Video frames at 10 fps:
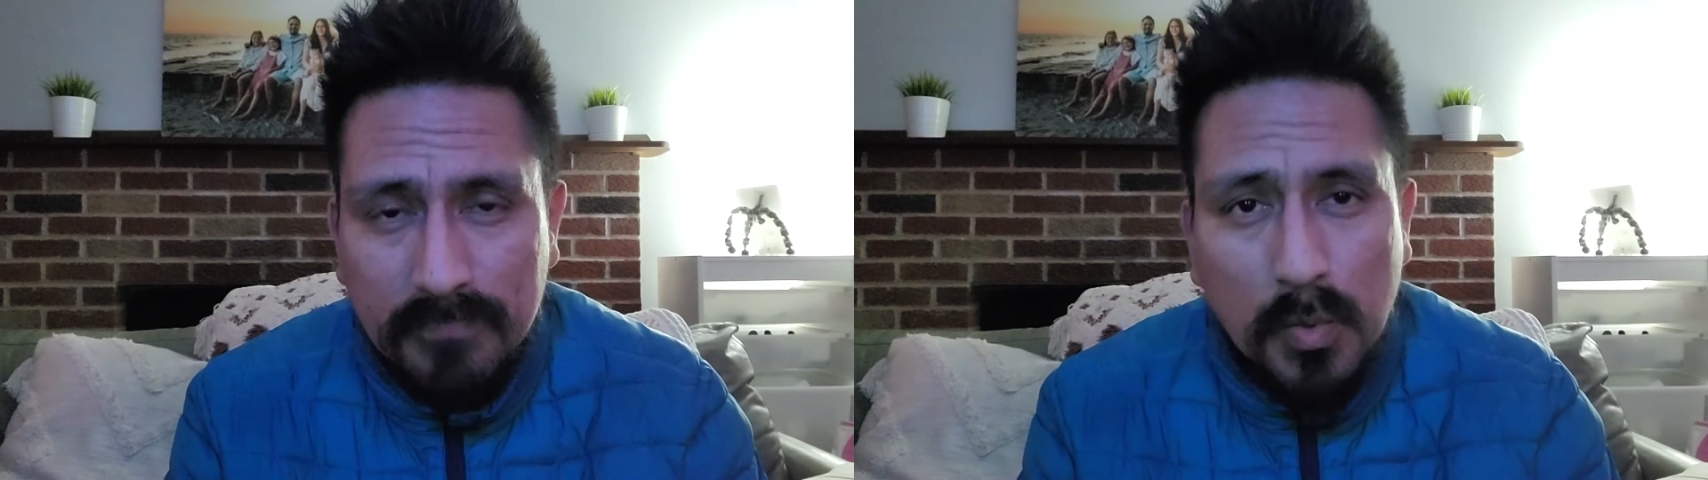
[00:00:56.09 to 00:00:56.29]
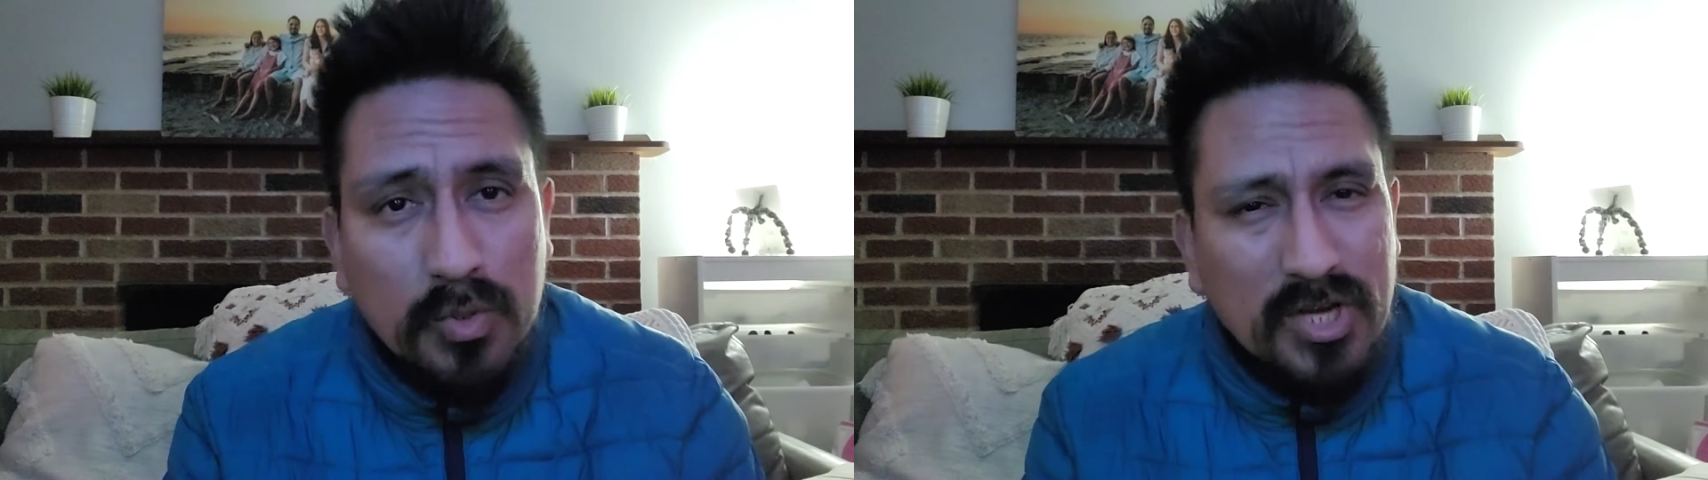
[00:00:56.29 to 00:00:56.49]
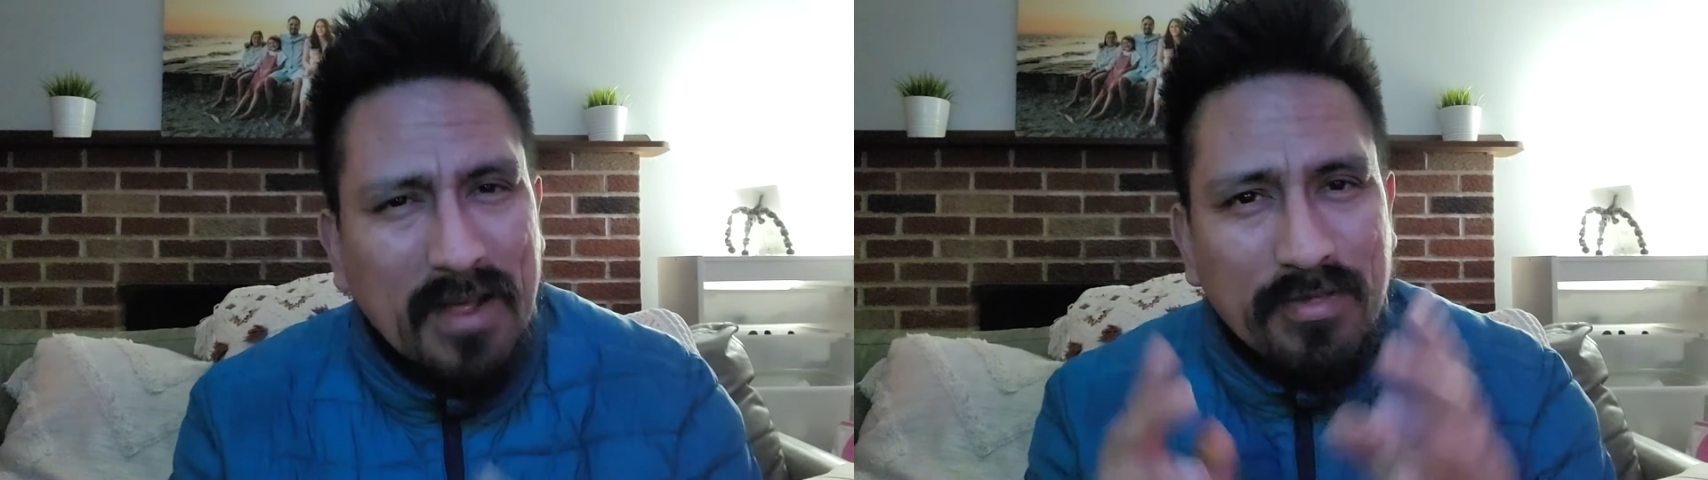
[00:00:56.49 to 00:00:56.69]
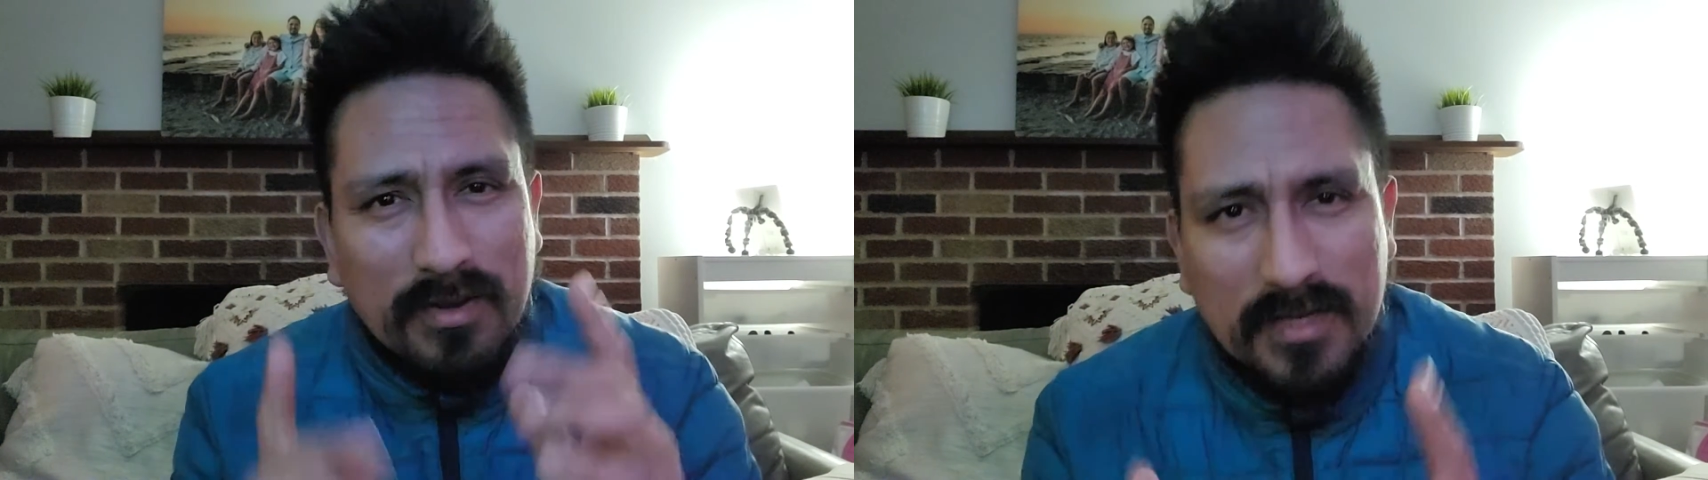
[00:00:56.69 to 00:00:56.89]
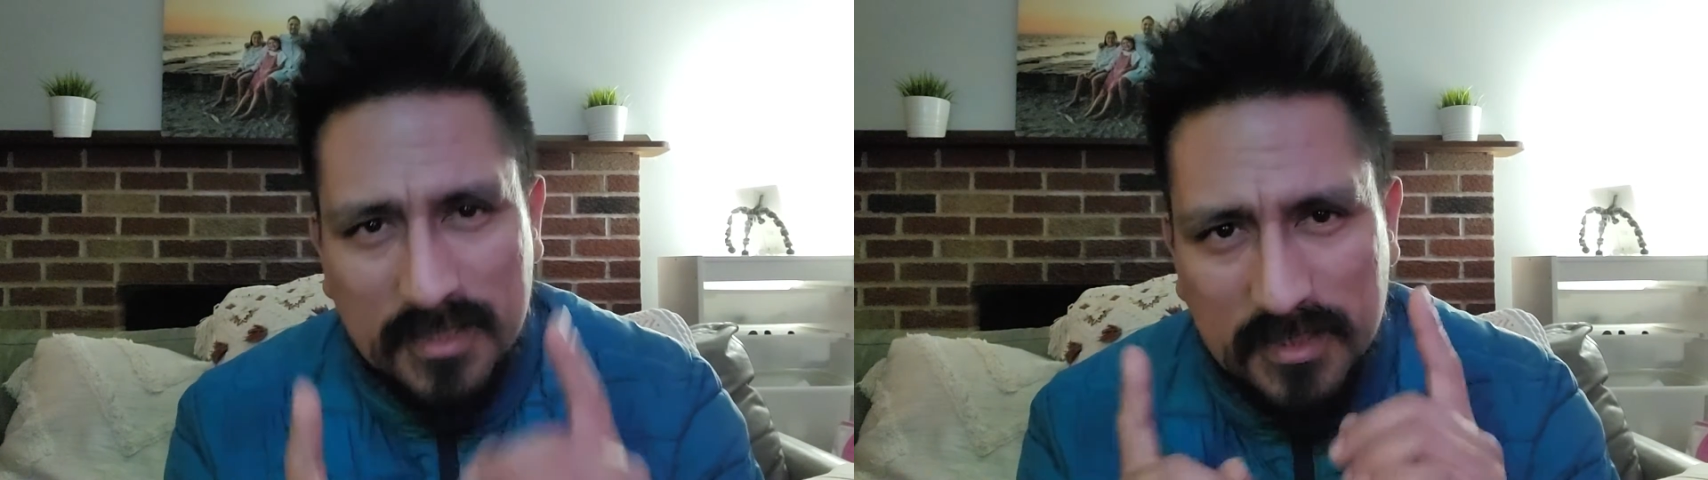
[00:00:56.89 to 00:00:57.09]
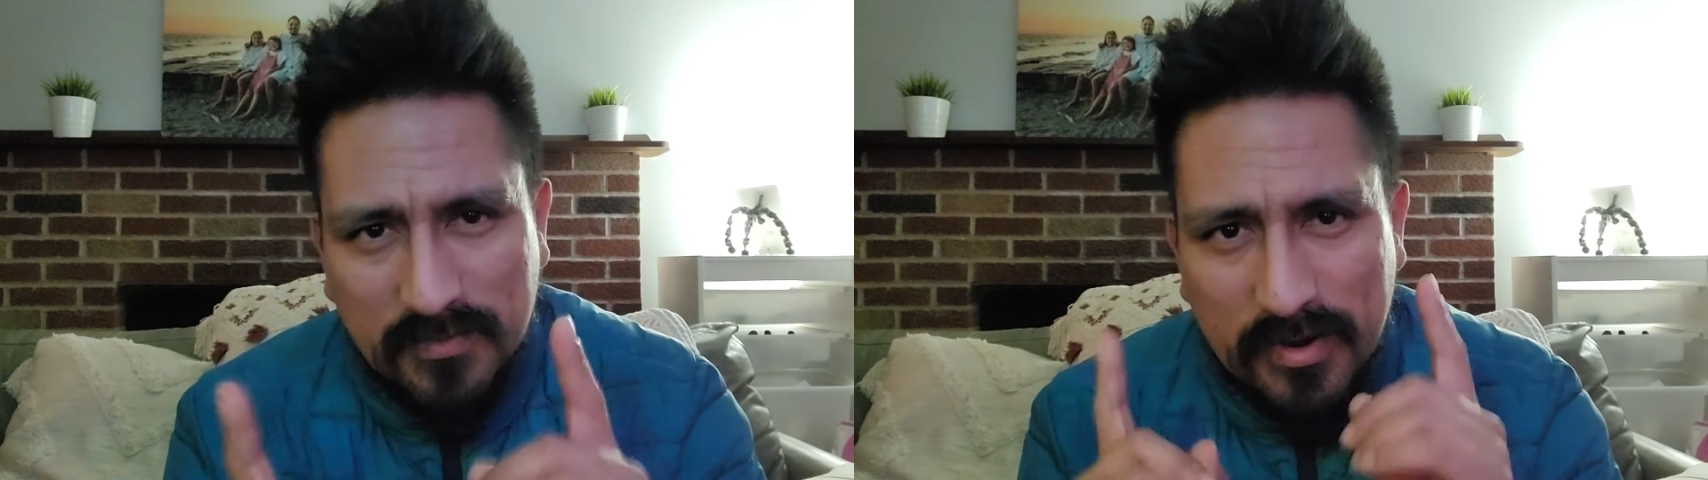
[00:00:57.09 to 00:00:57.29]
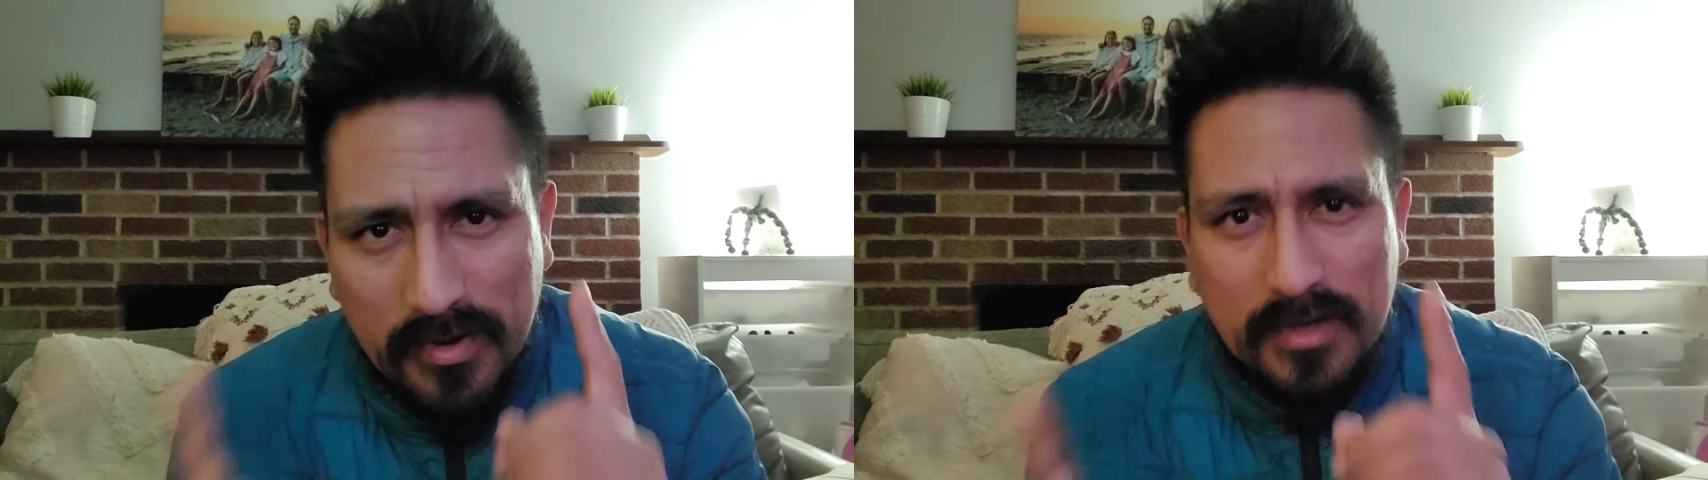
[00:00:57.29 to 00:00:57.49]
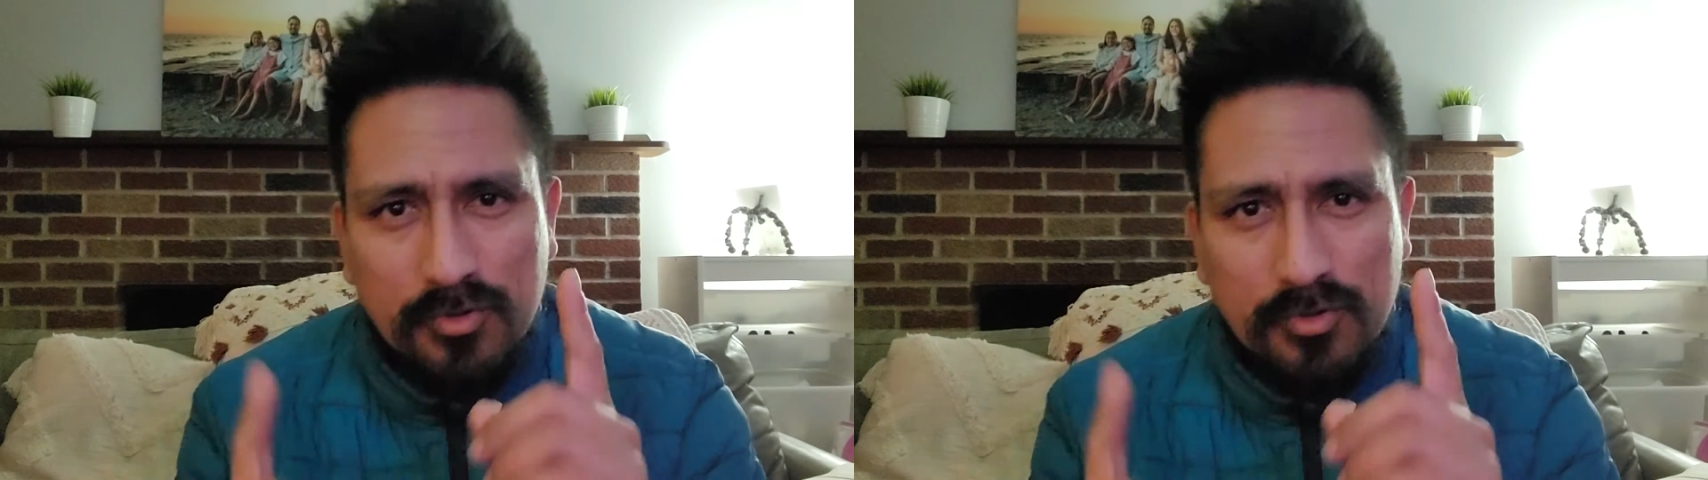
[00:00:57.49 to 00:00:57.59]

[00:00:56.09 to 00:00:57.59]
which I think this is very